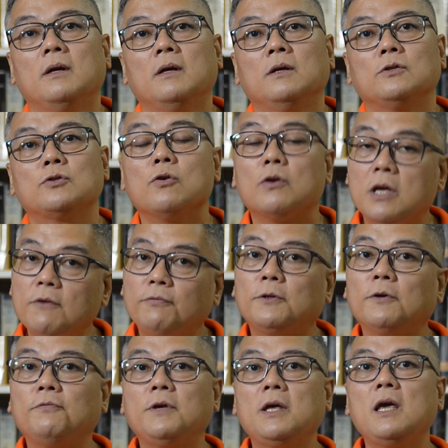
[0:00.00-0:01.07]
So, gift
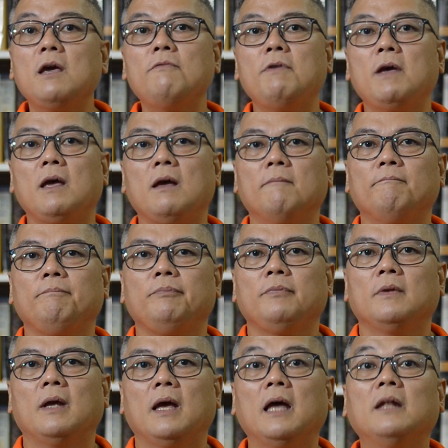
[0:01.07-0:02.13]
of giving.
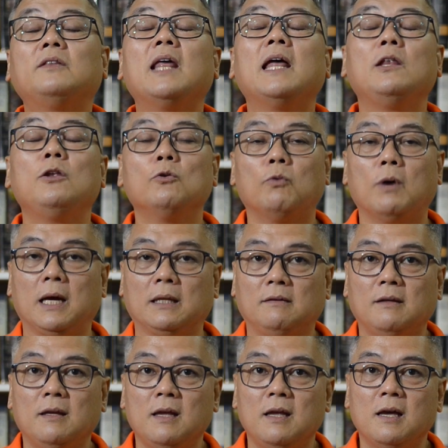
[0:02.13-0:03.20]
And tell you what,
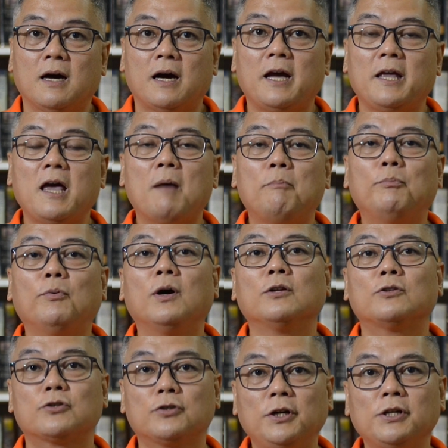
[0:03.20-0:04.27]
kaya po ang
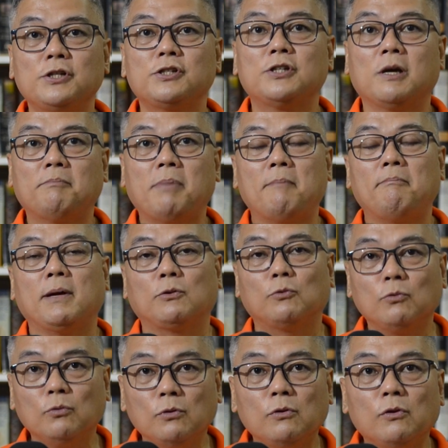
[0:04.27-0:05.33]
church
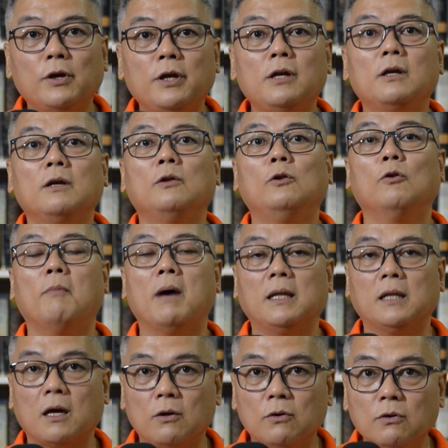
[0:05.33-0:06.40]
nagpapatuloy,
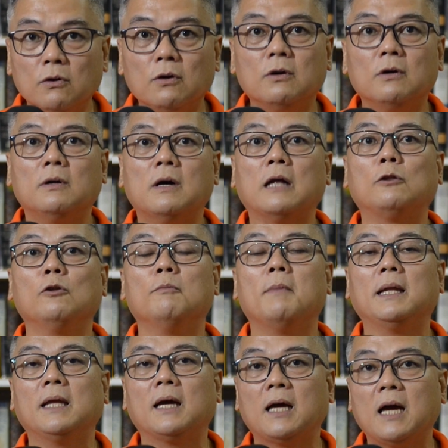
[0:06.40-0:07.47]
lumalago, at
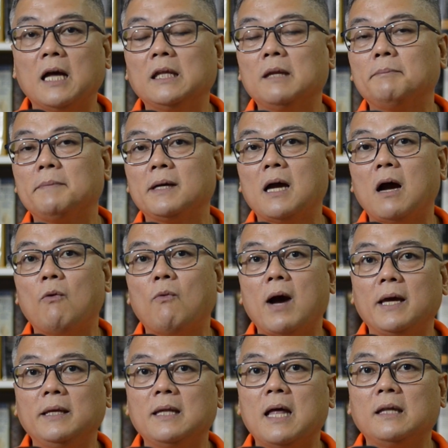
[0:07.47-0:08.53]
lumalaganap ang
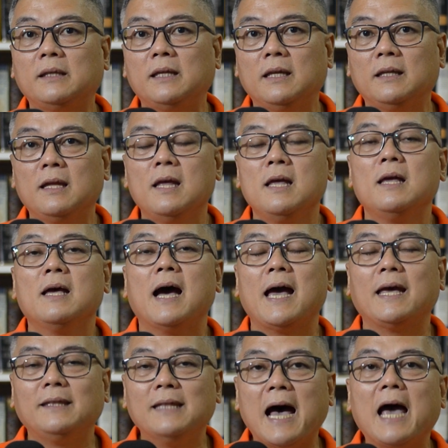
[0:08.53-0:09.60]
gawain natin ay
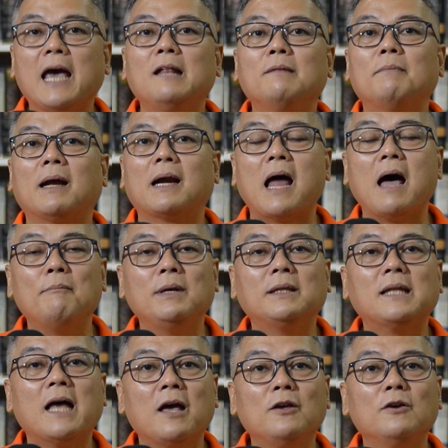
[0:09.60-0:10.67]
dahil marami
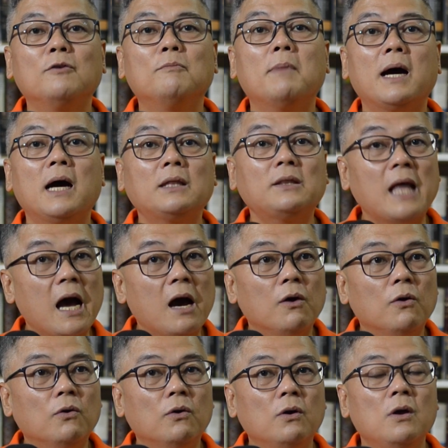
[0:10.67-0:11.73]
tayong mga
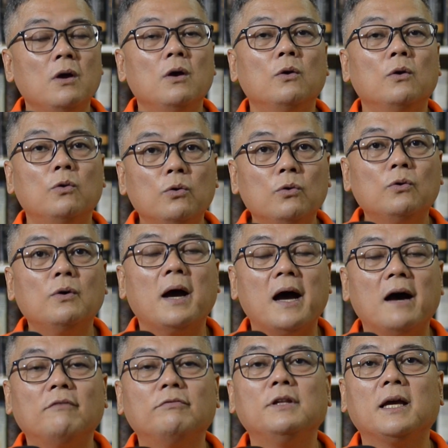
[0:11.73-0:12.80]
tao who
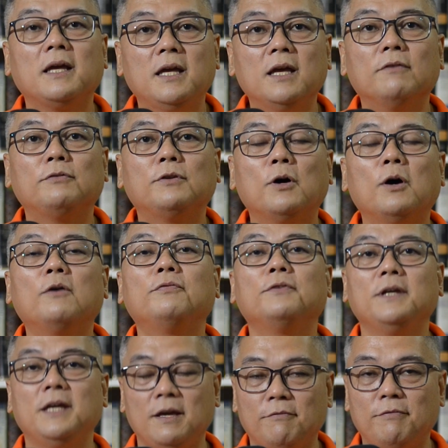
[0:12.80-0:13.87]
have the gift of
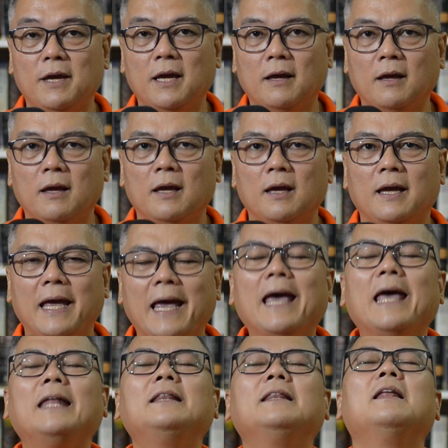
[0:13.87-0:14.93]
giving.
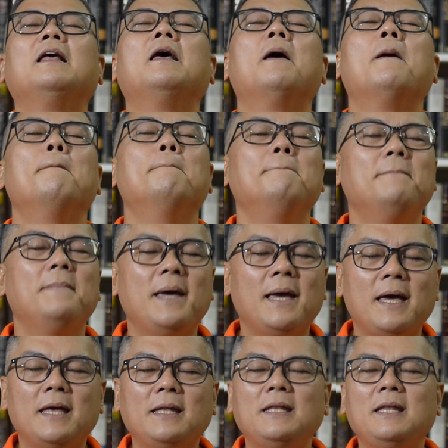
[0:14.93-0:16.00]
And
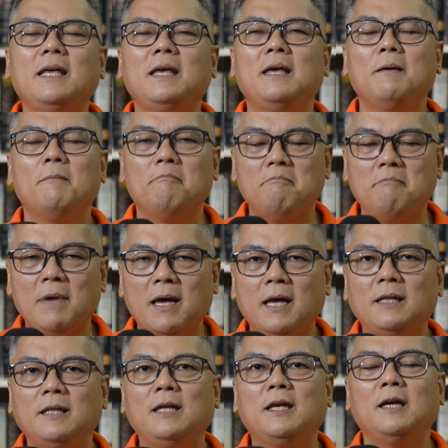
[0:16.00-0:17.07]
many,
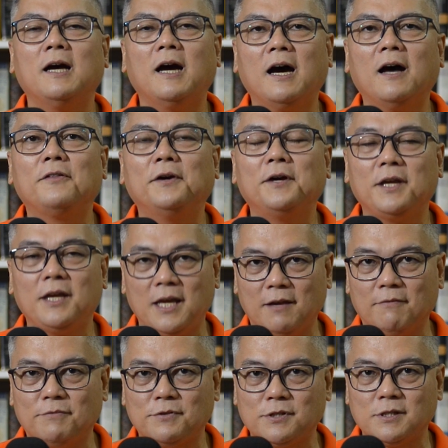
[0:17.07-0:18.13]
many other
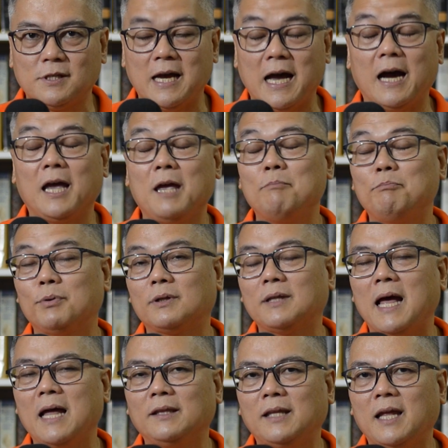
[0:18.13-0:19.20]
gifts. Ang
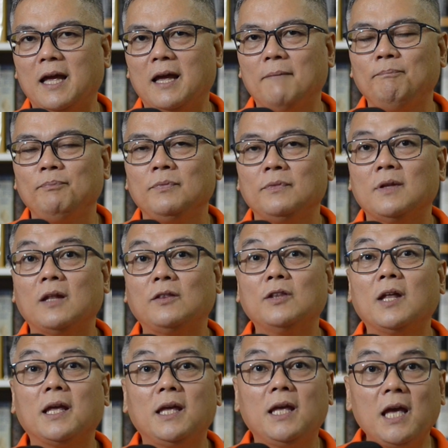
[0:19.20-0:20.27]
importante, that
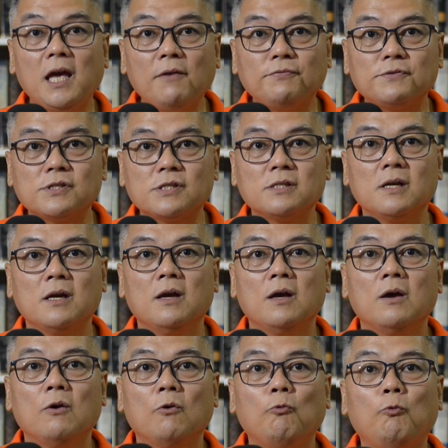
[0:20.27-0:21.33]
the gifts
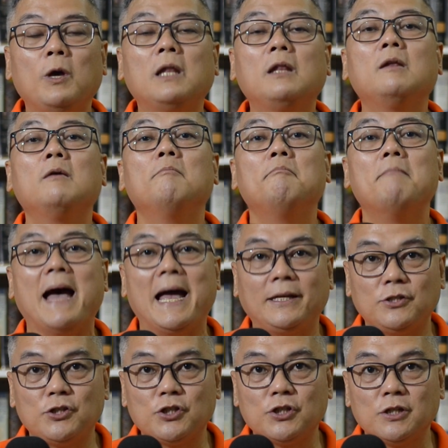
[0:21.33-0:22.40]
will
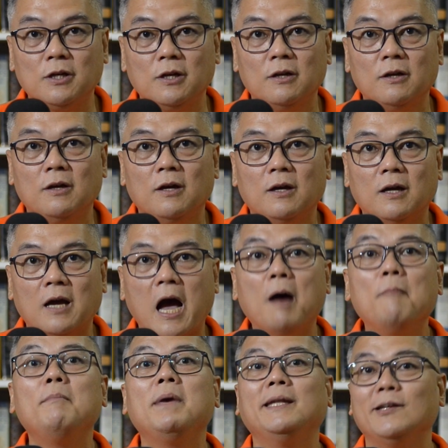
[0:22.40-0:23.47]
match a
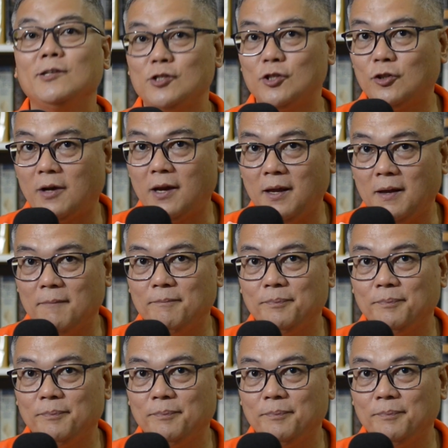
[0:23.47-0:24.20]
ministry.